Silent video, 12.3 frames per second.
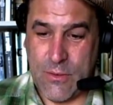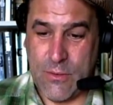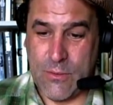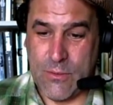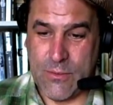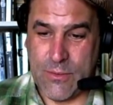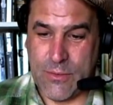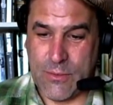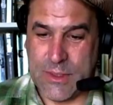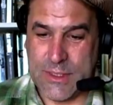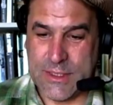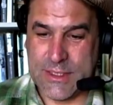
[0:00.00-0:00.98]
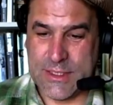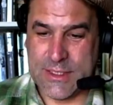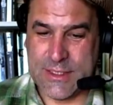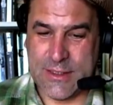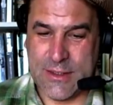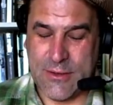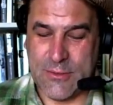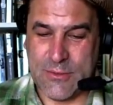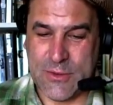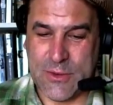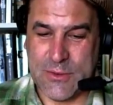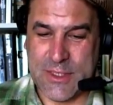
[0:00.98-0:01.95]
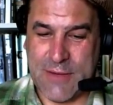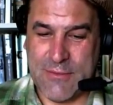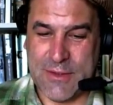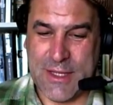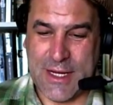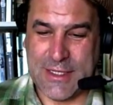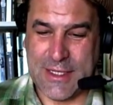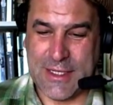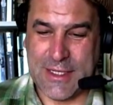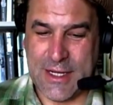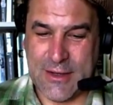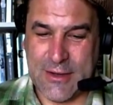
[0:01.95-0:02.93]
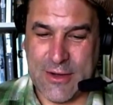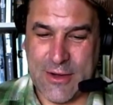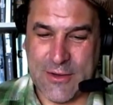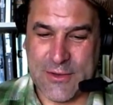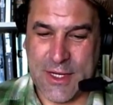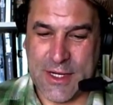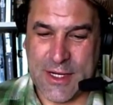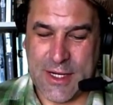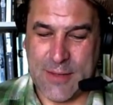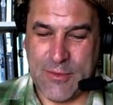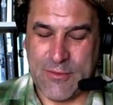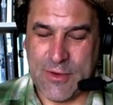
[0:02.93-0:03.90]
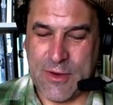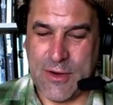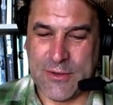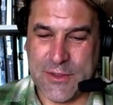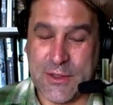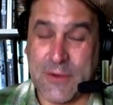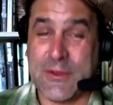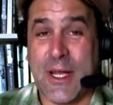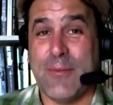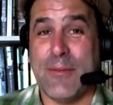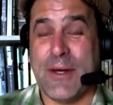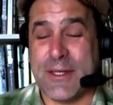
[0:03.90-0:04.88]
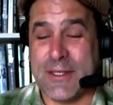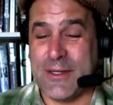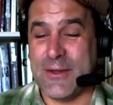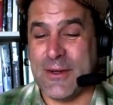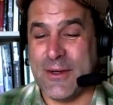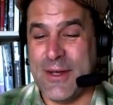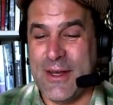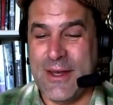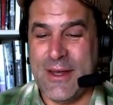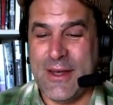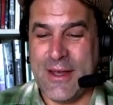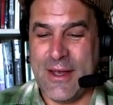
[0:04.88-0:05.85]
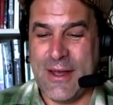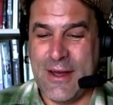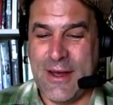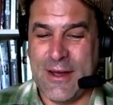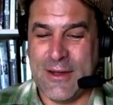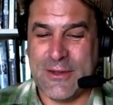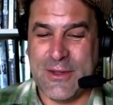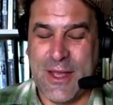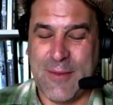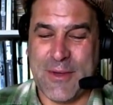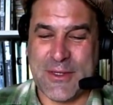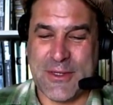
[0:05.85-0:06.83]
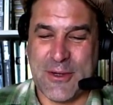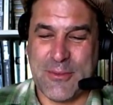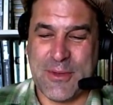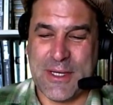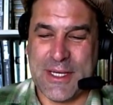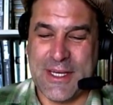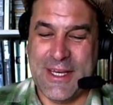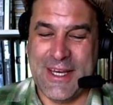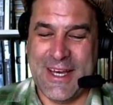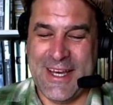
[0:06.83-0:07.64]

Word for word: three, two $799 cards and a couple of cards that are $10 under MSRP.